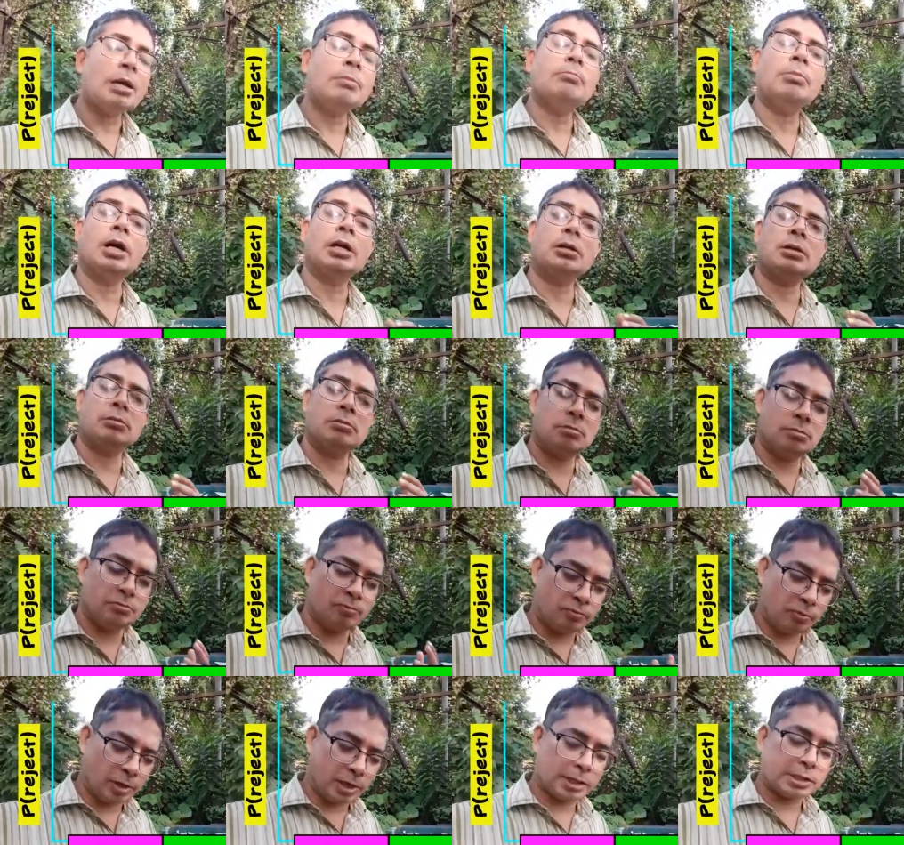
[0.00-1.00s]
But
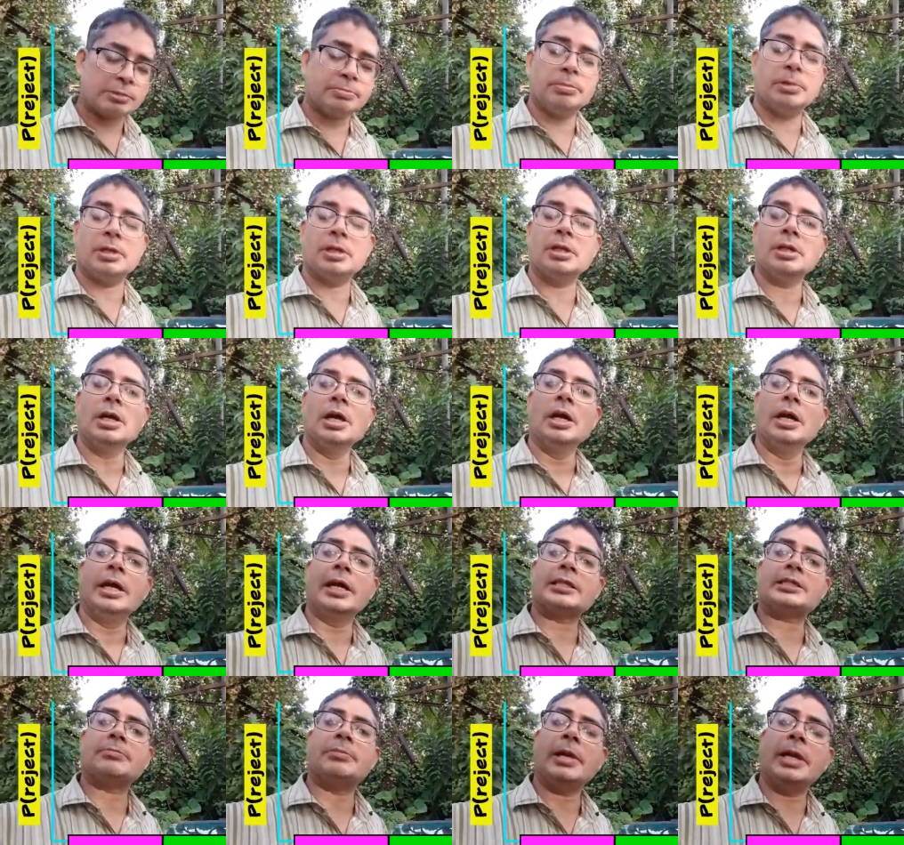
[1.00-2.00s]
for
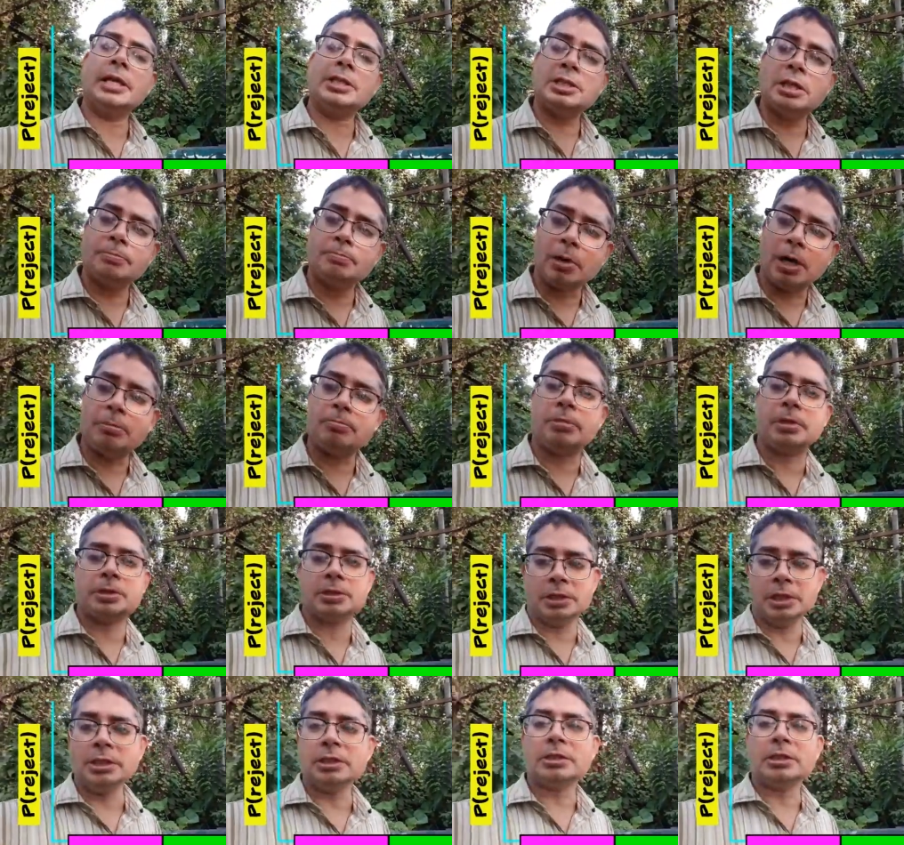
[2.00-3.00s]
explanation
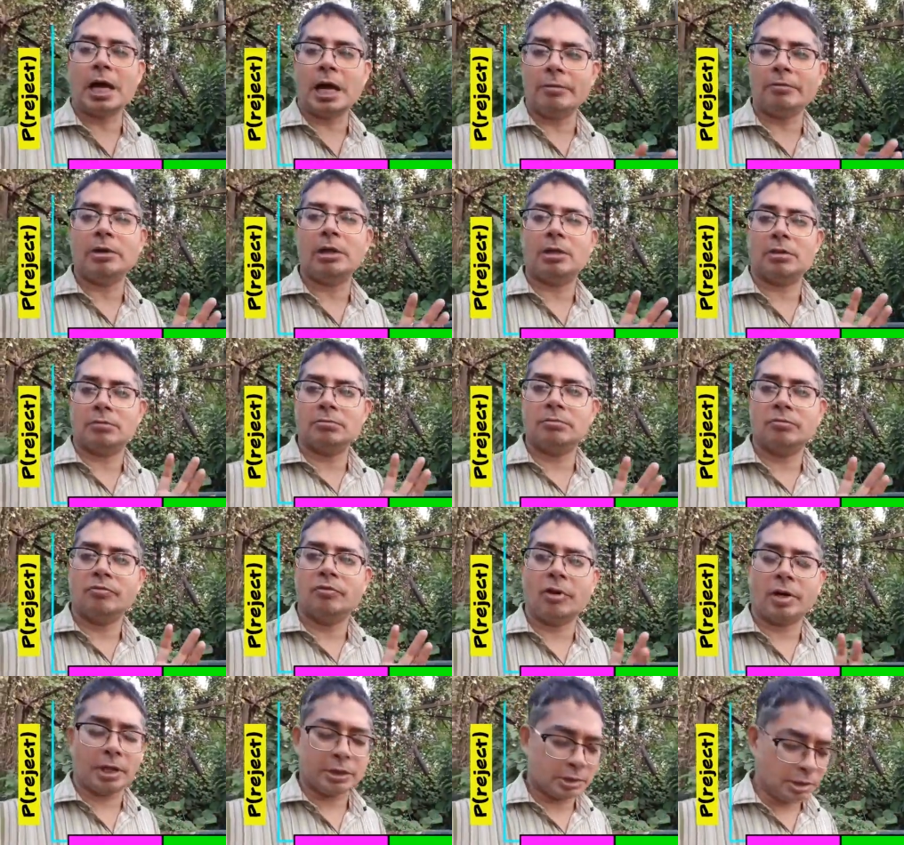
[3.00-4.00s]
purposes, I will
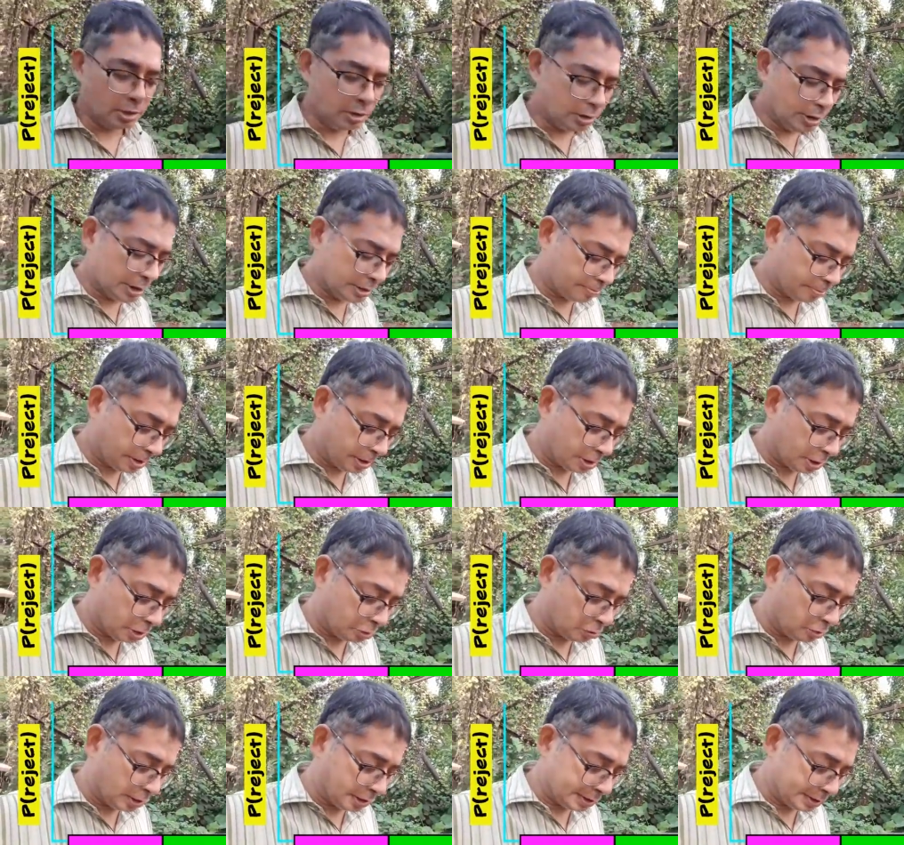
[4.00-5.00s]
focus on this
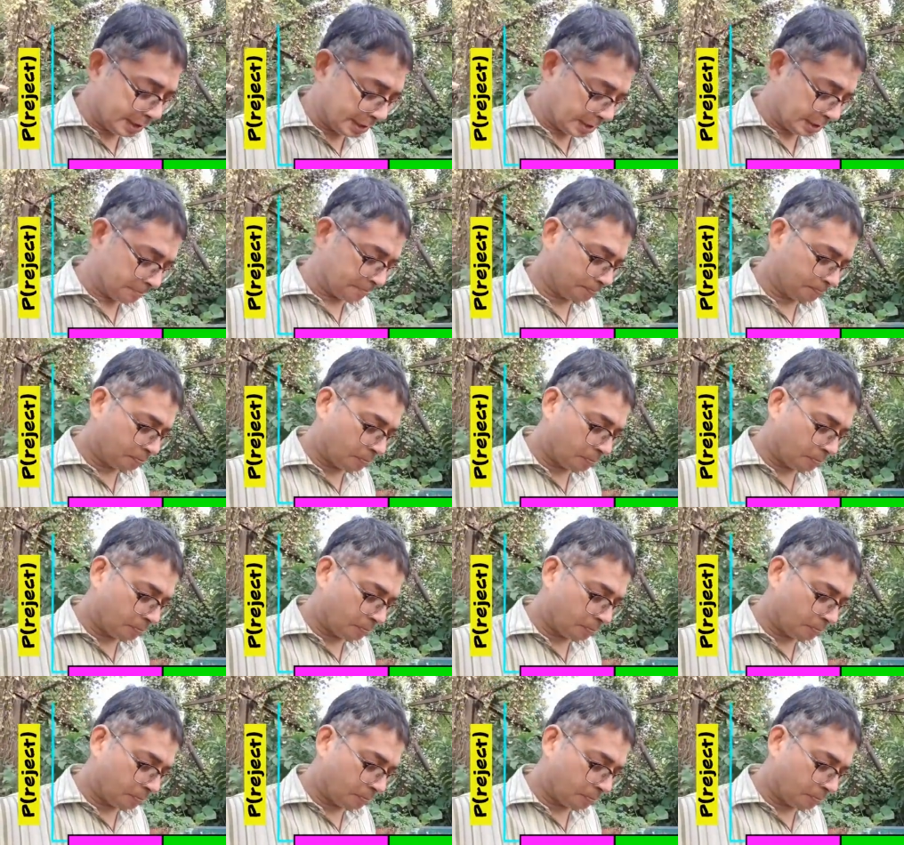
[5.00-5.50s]
particular setup.